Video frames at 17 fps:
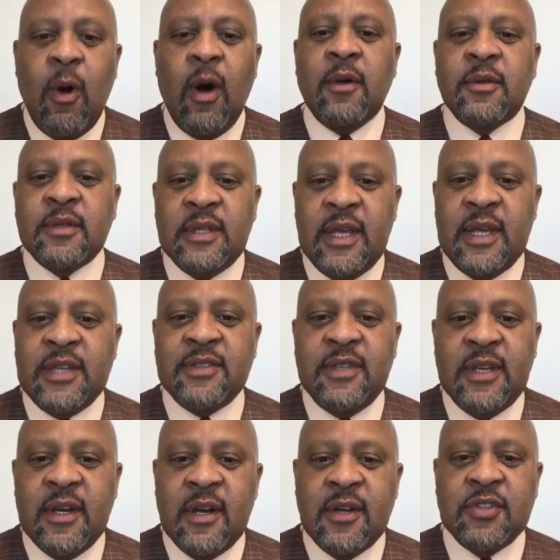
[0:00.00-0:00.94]
Walt
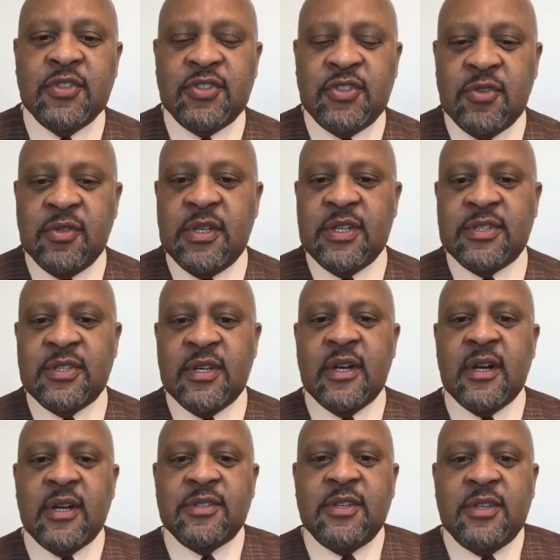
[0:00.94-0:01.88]
Disney understood
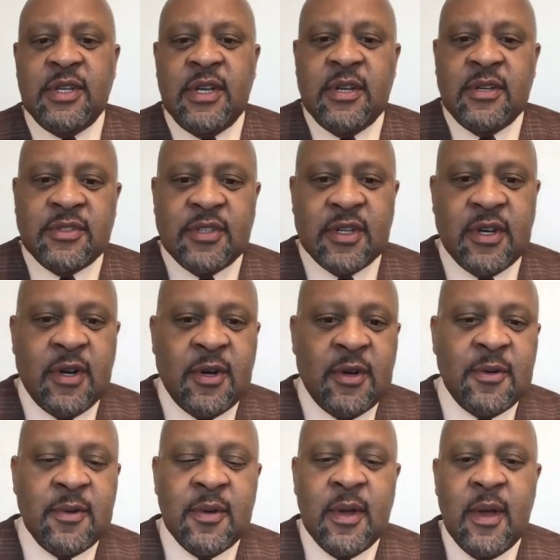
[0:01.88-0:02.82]
this one hundred years
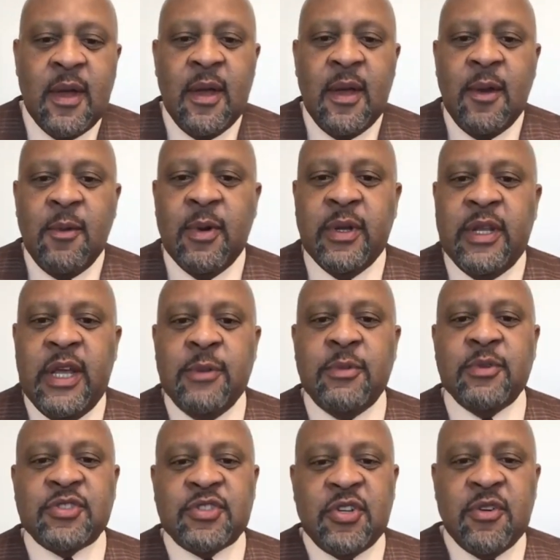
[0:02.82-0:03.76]
ago when
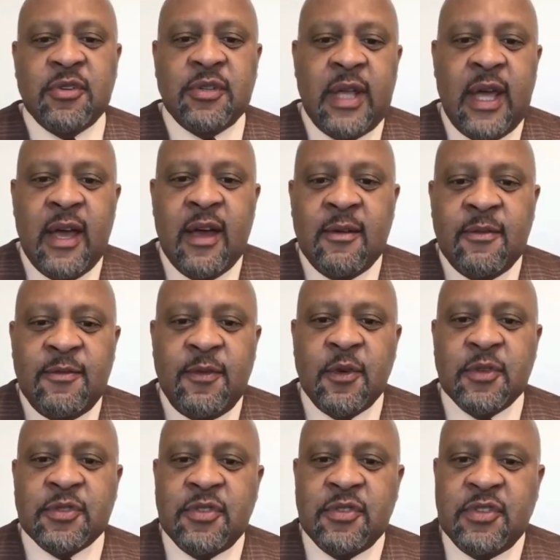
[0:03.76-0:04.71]
he was turned
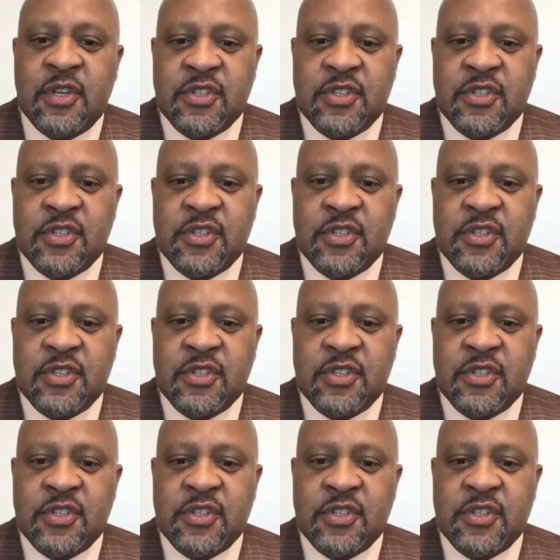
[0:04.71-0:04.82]
down for